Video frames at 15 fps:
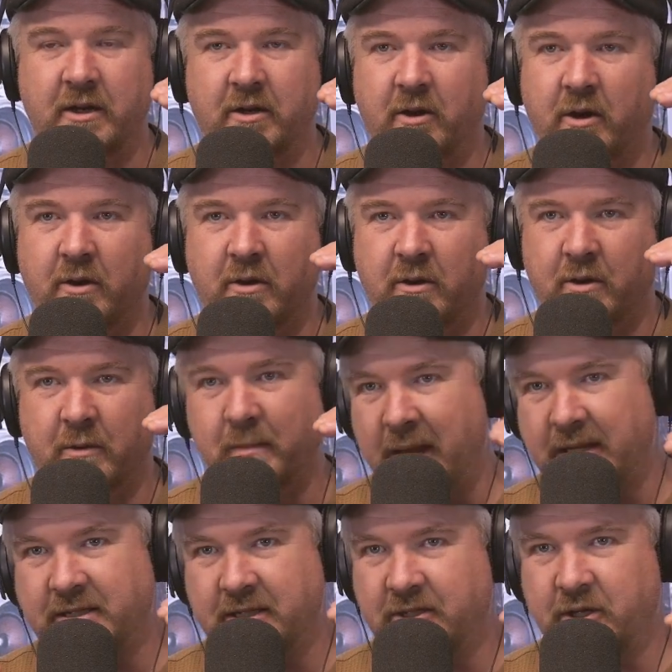her
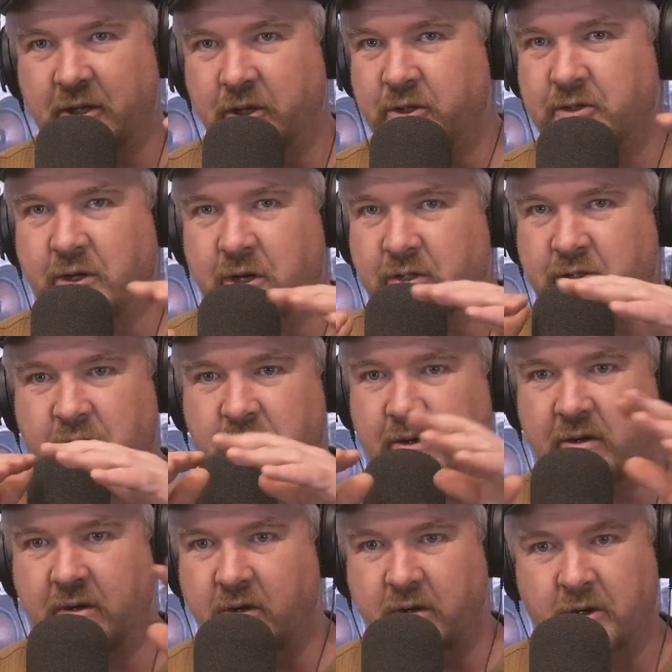message and her songs
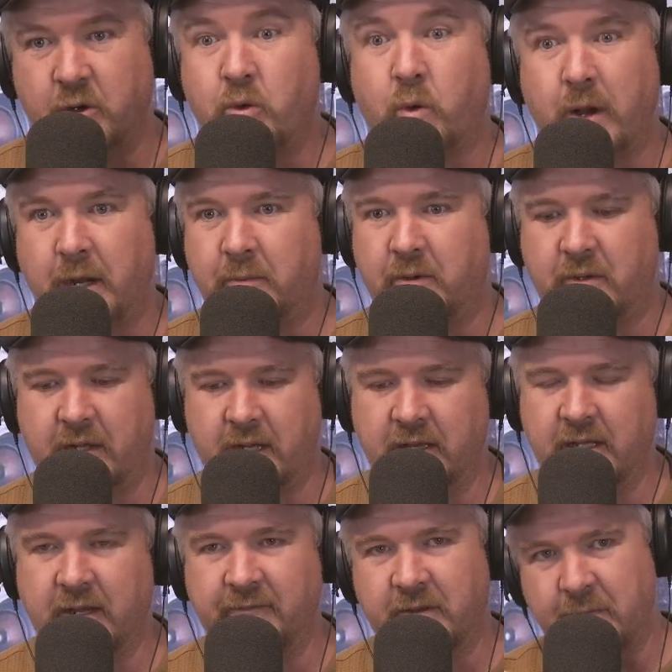are incredible. I
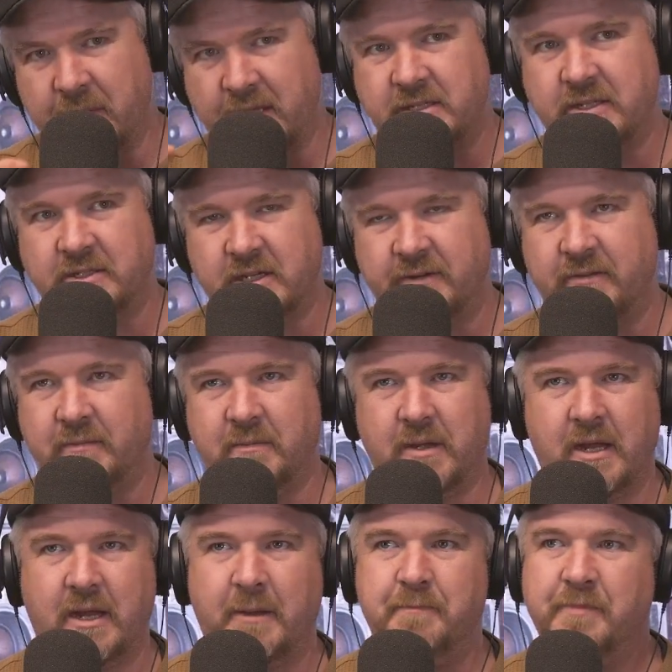love the message of it,
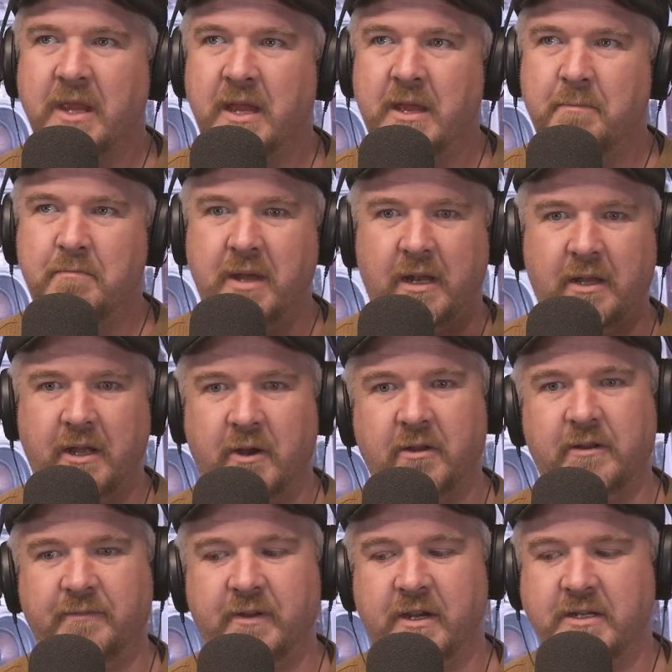mental
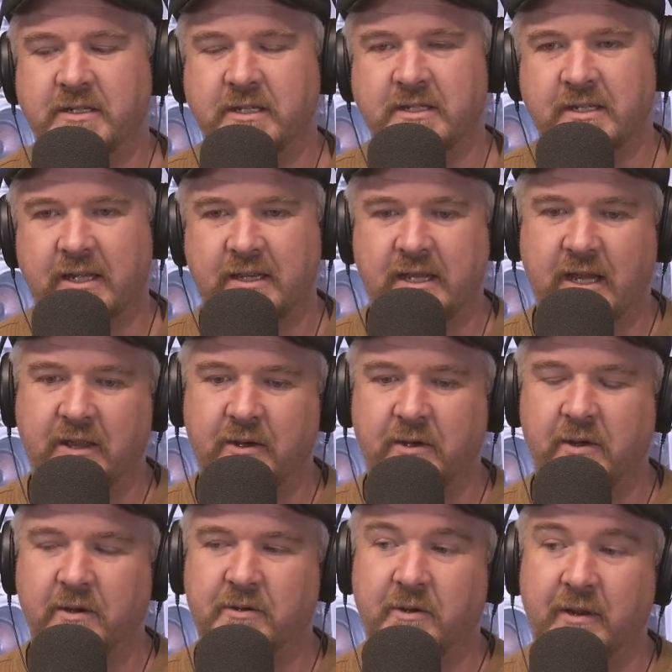health and various things like that are
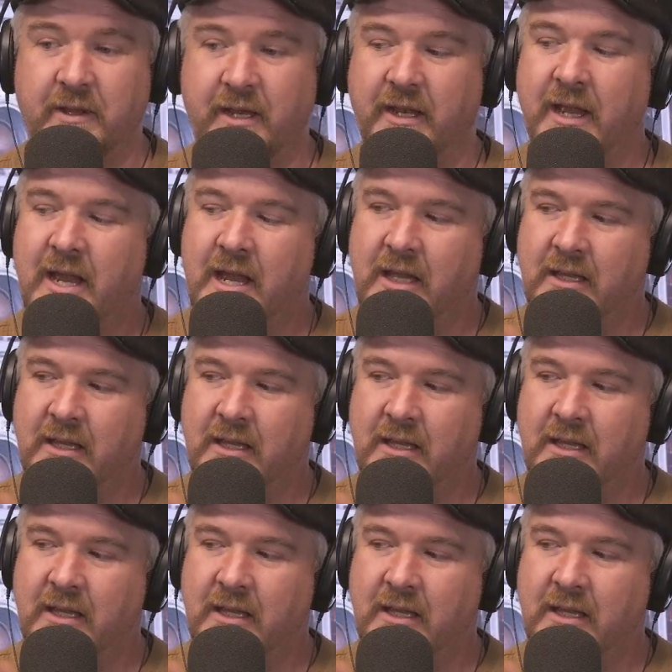going through. And then